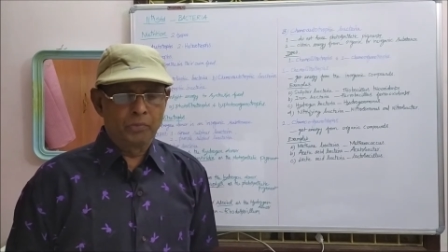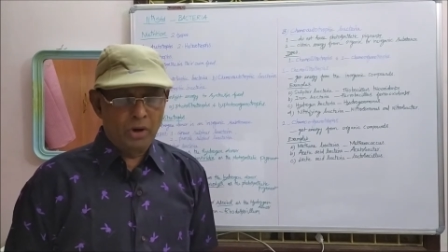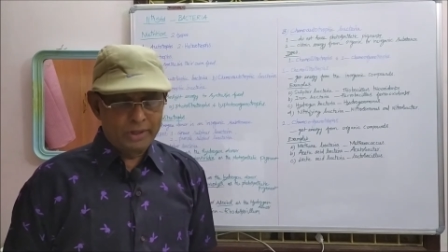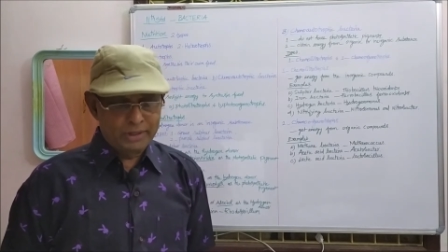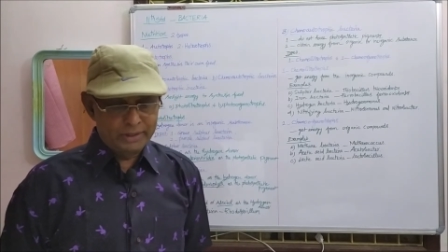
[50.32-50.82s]

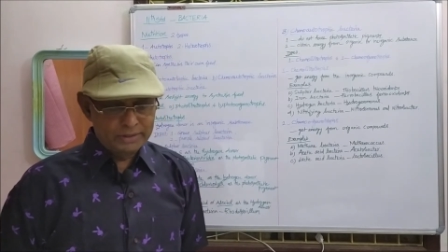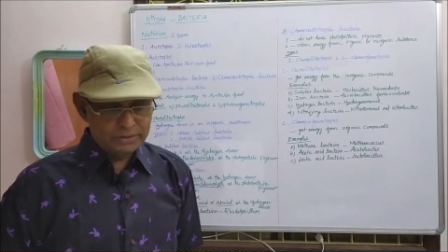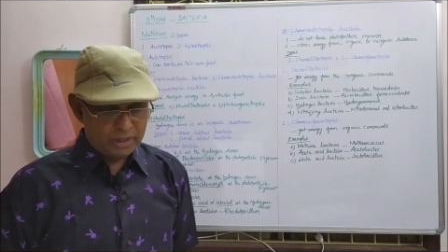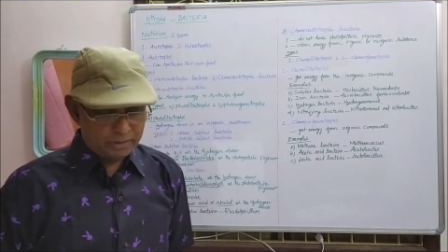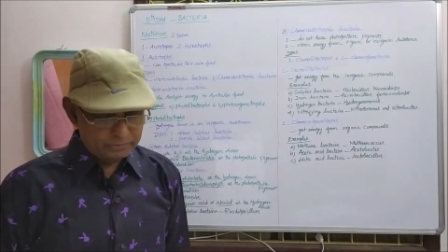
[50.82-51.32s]

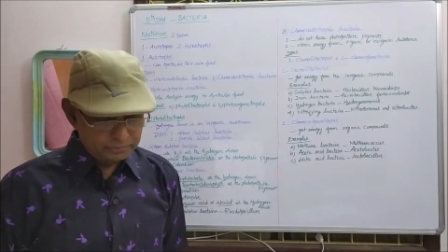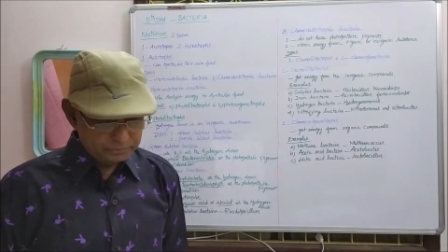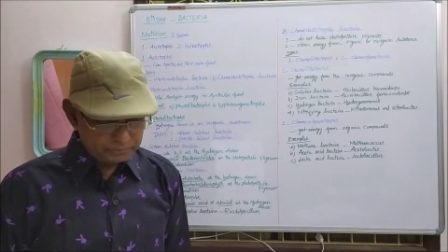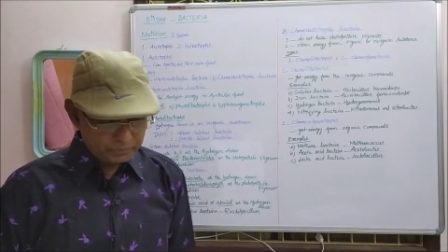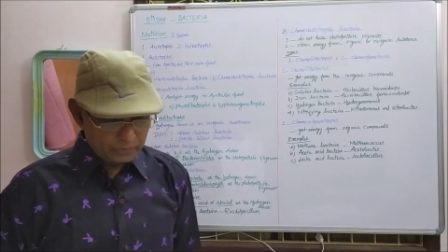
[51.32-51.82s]
organism
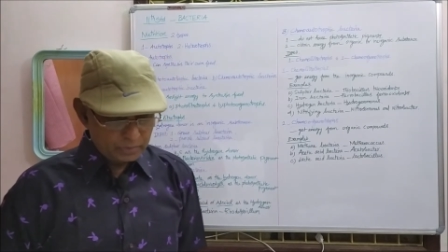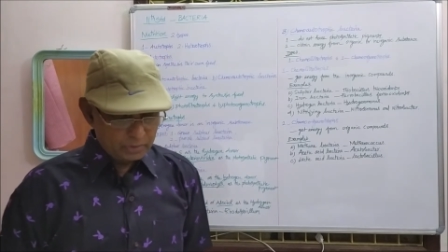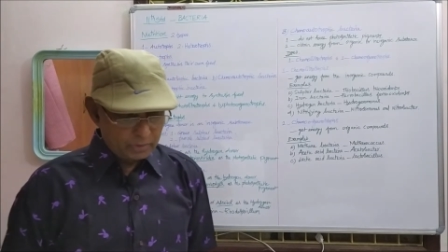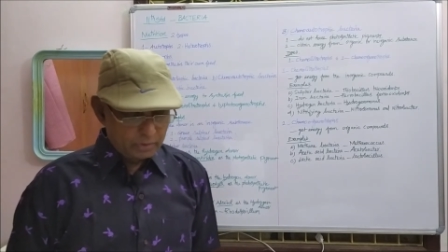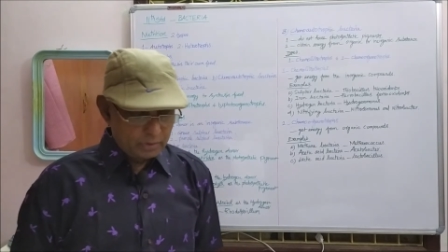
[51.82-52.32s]

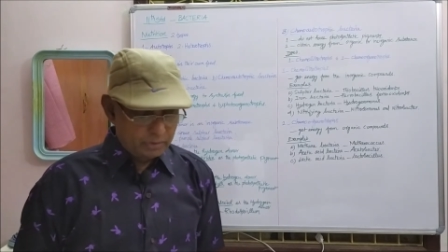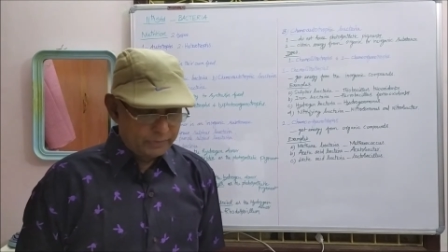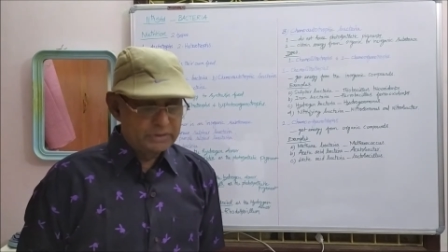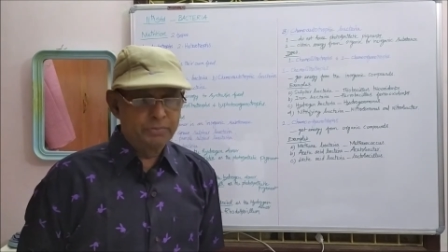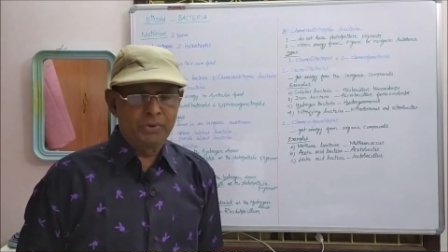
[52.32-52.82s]

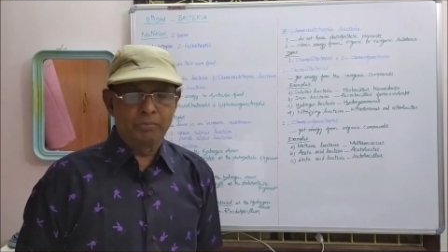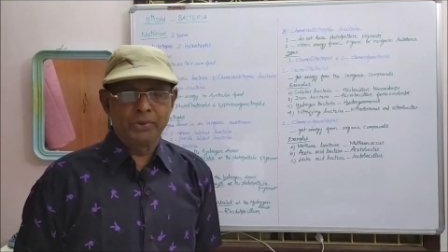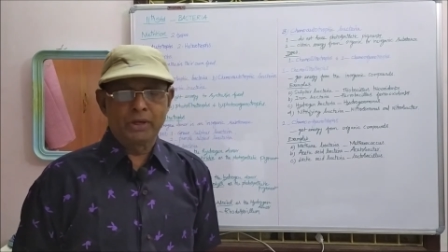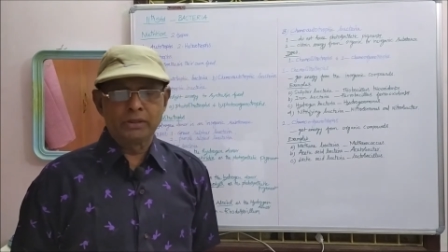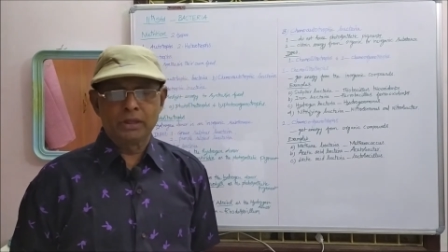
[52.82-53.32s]
which
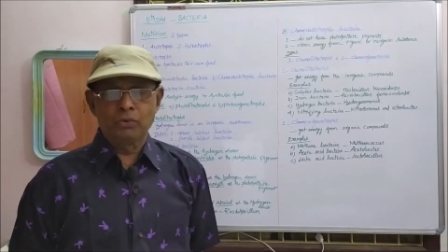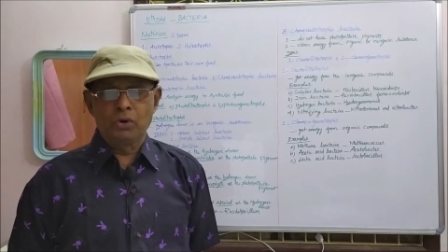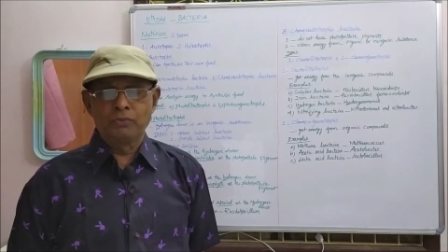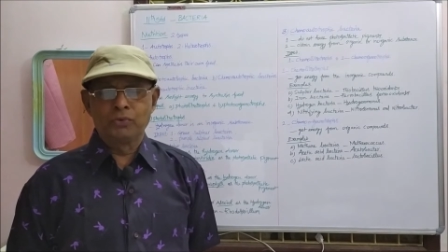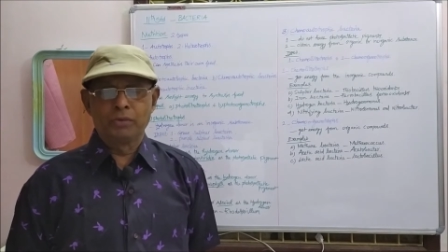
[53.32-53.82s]
prepare their
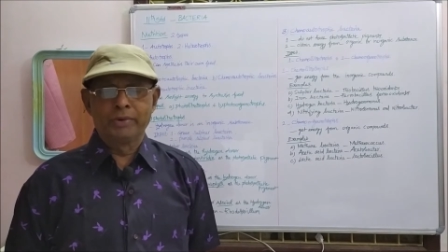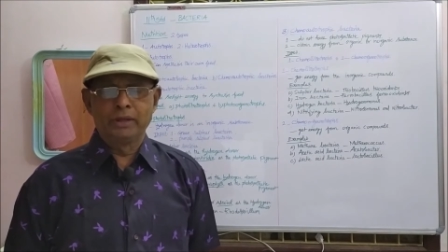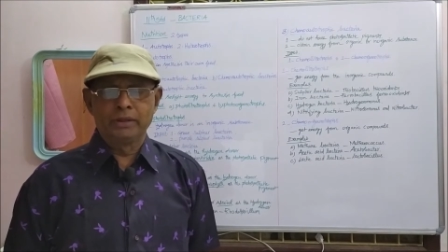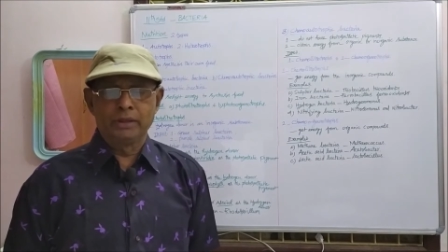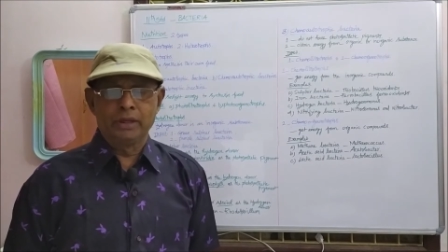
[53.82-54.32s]
own food
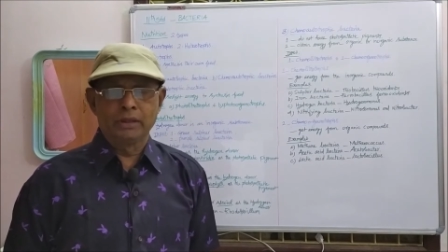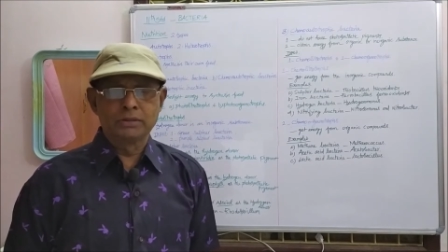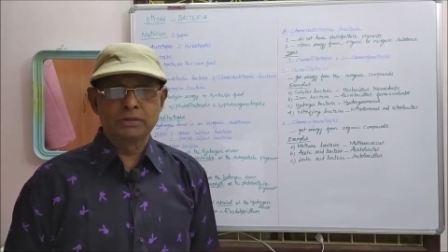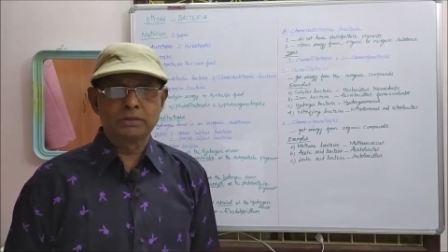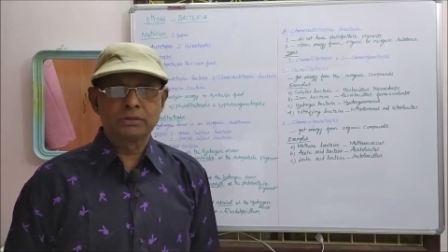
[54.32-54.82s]
materials,